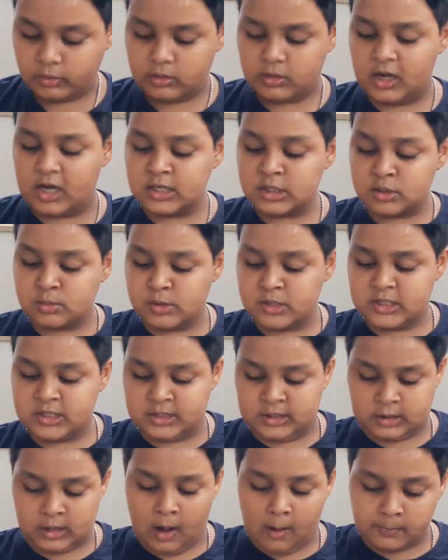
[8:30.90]
Thus, we
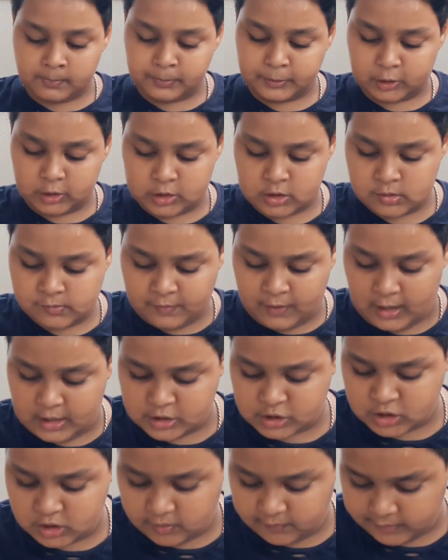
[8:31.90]
see that because of
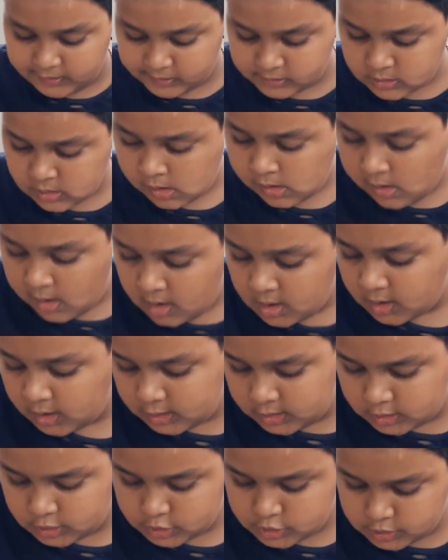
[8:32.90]
harsh living
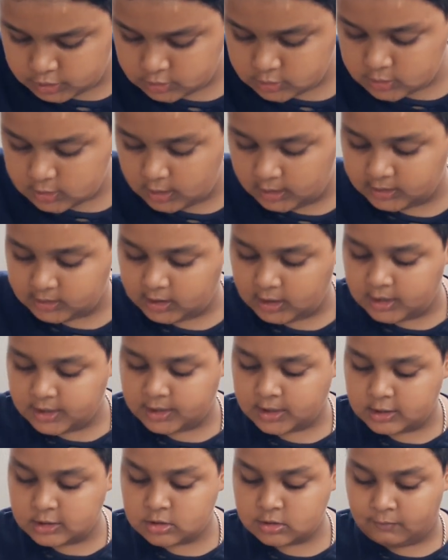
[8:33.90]
conditions,
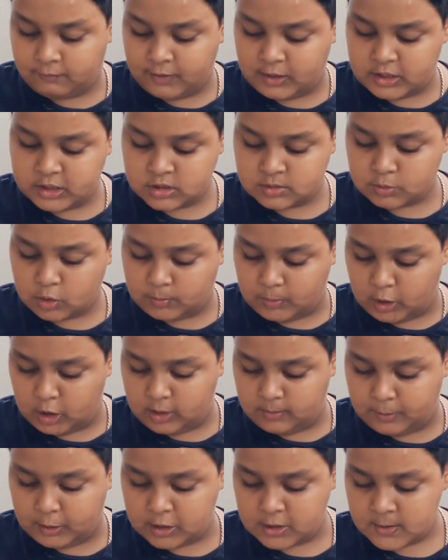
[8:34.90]
Antarctica is a very
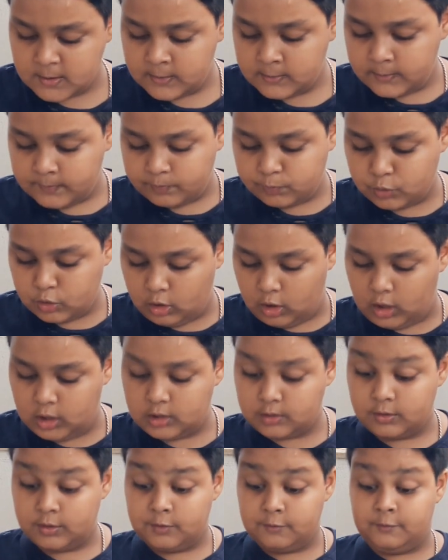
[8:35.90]
small but
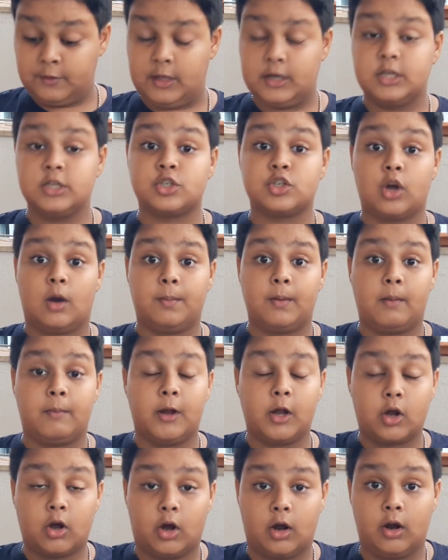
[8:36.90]
not very
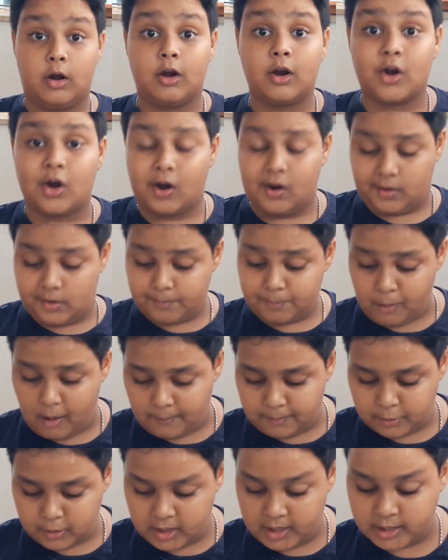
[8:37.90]
stoppable
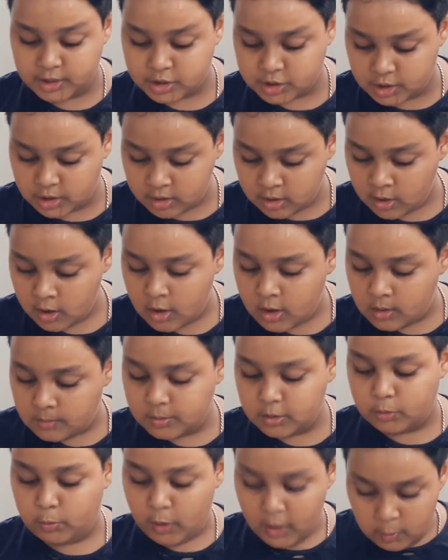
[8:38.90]
population
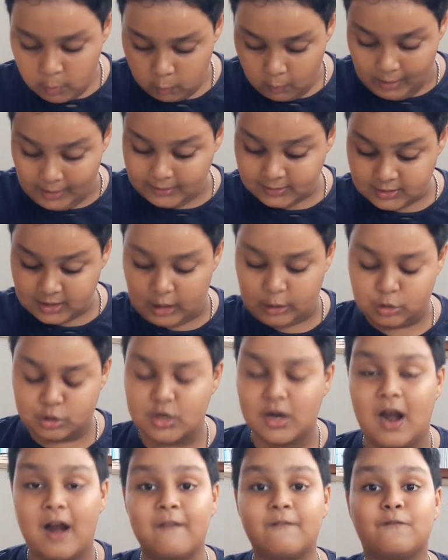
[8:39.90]
between 1,000
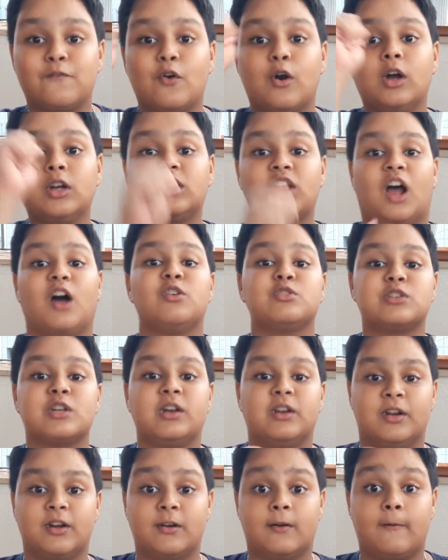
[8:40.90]
and
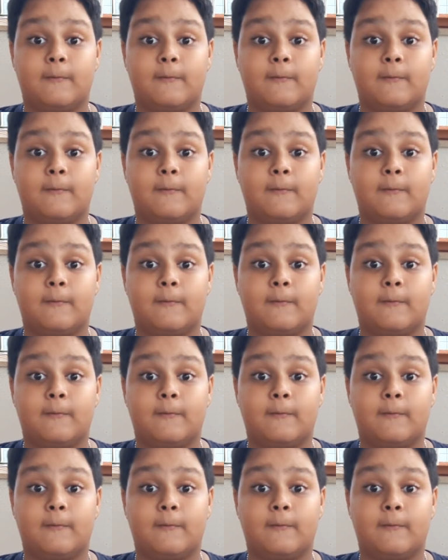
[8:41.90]
4,000.